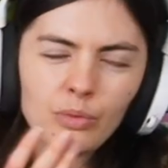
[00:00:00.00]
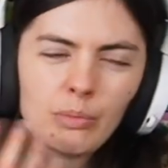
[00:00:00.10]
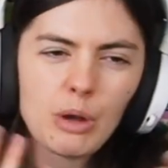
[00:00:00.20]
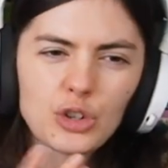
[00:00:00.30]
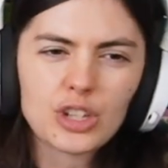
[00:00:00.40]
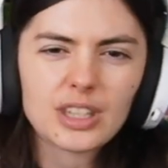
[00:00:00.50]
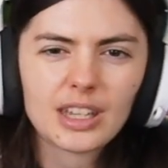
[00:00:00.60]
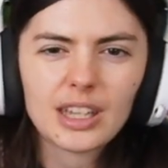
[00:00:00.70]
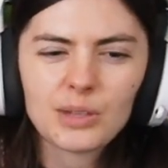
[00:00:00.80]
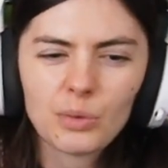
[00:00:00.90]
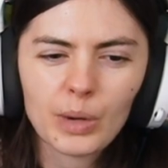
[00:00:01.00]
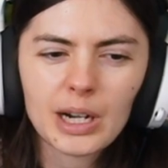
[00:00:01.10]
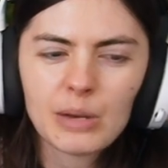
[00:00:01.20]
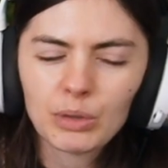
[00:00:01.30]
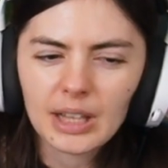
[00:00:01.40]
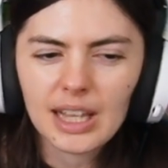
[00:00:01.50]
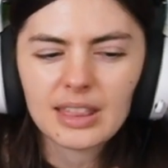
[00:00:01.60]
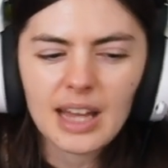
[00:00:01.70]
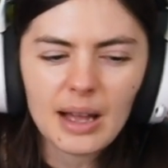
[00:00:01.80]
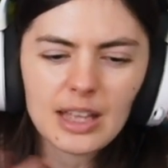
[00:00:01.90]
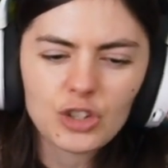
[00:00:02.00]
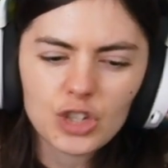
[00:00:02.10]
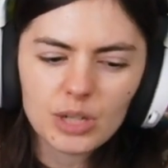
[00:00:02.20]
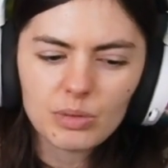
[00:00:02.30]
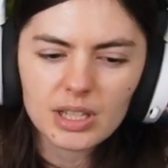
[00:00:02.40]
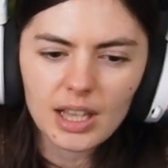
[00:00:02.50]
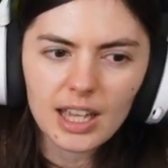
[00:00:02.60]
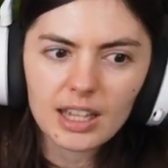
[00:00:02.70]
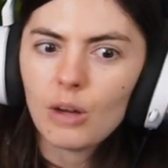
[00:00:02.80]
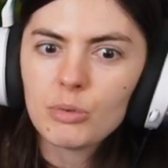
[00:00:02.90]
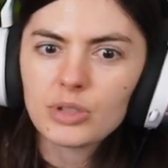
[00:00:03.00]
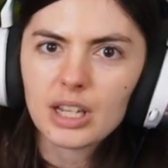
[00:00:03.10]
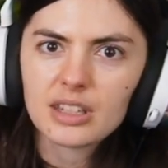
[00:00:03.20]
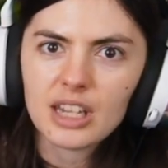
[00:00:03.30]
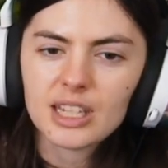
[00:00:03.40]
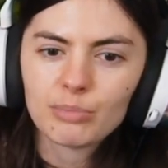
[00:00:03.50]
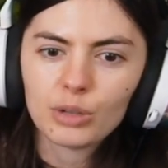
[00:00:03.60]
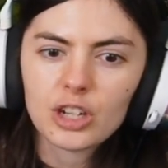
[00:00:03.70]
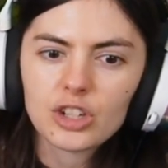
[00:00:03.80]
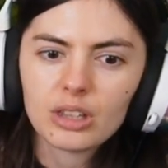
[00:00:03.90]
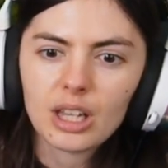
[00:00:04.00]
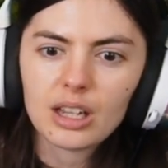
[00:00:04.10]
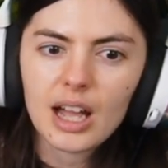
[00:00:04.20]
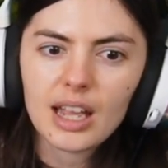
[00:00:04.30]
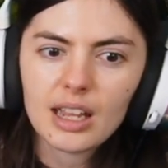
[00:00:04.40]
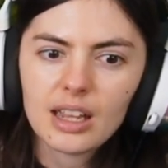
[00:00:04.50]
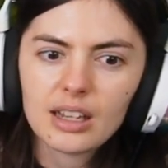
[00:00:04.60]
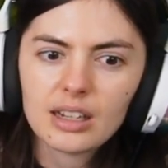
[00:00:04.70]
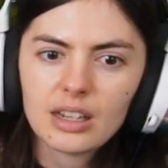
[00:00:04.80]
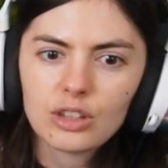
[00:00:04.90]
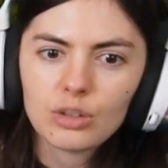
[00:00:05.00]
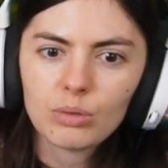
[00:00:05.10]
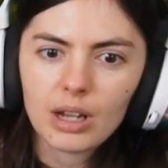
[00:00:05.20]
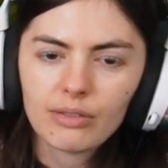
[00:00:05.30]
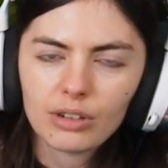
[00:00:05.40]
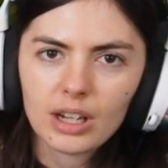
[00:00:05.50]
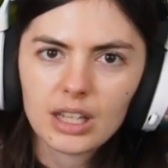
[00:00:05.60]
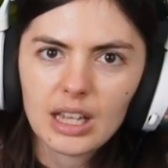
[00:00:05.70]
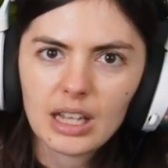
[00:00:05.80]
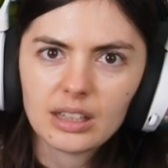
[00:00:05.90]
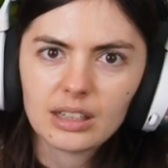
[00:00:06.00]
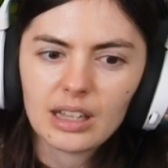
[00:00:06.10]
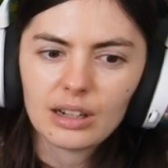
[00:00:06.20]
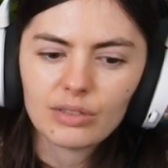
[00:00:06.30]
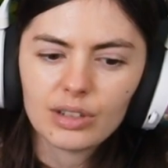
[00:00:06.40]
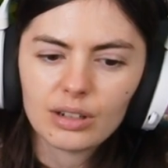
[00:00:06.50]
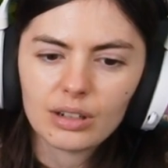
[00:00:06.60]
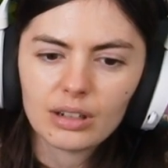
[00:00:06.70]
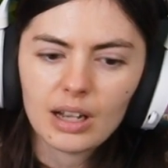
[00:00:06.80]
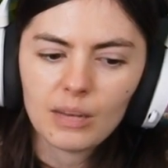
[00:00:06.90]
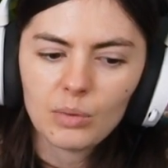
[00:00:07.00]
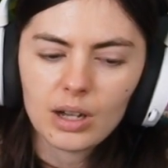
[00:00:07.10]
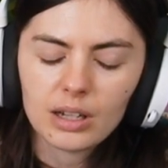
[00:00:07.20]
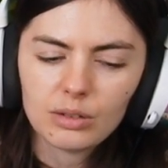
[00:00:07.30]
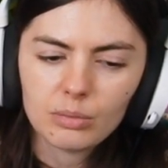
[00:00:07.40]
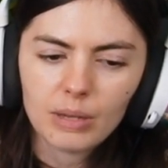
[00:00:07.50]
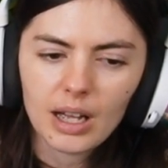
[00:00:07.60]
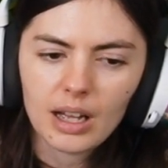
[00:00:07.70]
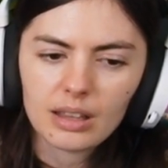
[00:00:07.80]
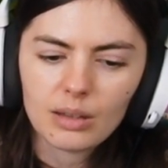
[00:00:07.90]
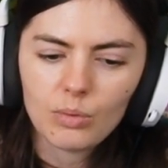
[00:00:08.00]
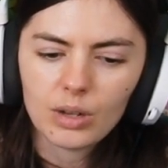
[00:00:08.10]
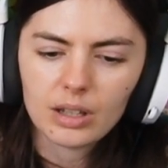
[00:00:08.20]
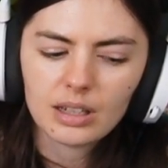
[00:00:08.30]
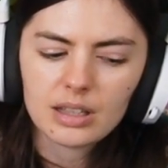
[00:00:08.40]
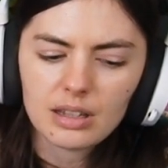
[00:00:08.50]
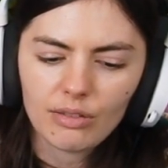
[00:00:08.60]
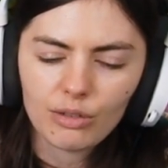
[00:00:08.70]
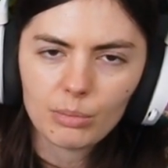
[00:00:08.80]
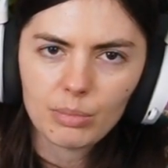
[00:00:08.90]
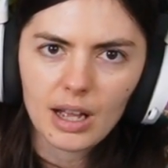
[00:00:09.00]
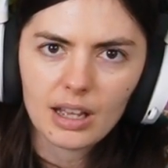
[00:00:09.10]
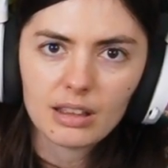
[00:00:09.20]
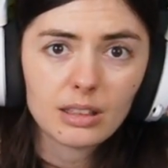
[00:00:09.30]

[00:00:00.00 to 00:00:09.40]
emotions the kids were wearing were like that, and she was like almost like desperation, like I need to do whatever I can to get out of here. I want a new path, I want a different path,